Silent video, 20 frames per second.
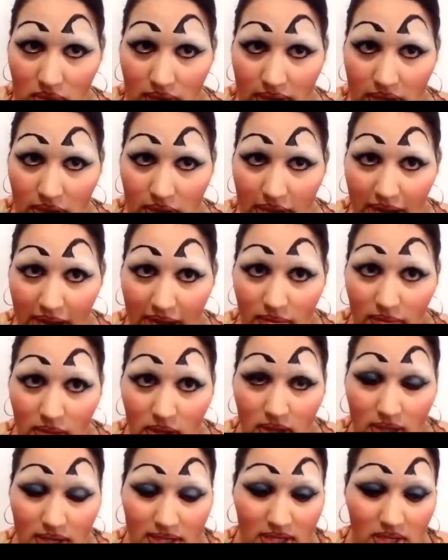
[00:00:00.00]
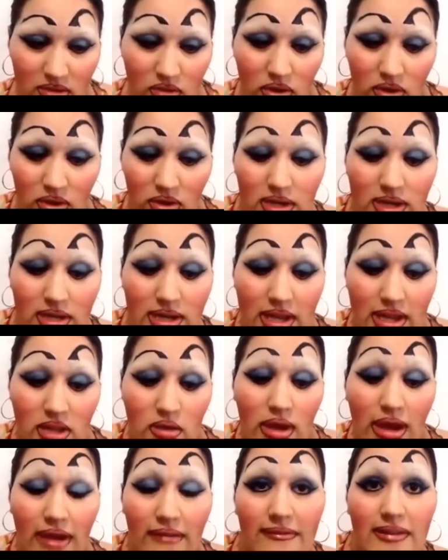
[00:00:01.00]
on your eyebrow because you're going to look like
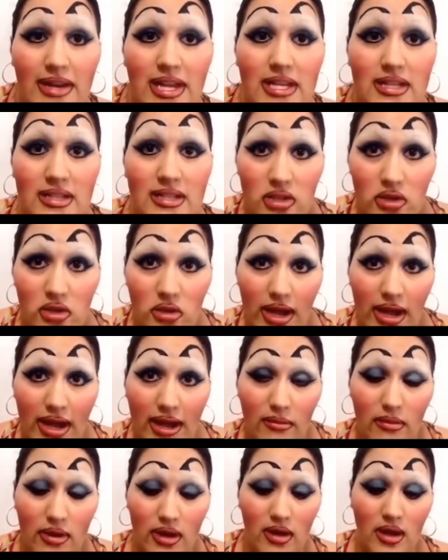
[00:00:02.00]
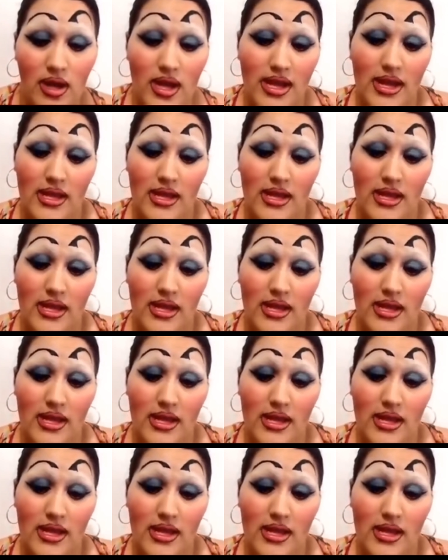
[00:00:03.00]
you got fleas in your eyebrow.